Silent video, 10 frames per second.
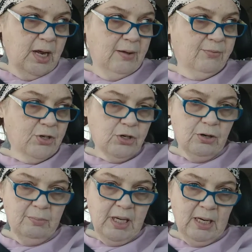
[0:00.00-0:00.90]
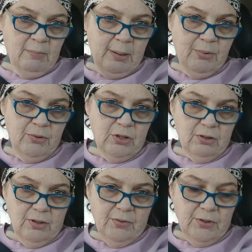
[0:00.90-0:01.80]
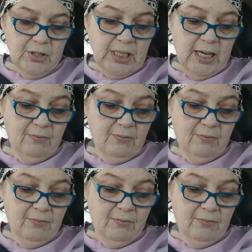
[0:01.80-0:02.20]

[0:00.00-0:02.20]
I for sure am getting my booster on Thursday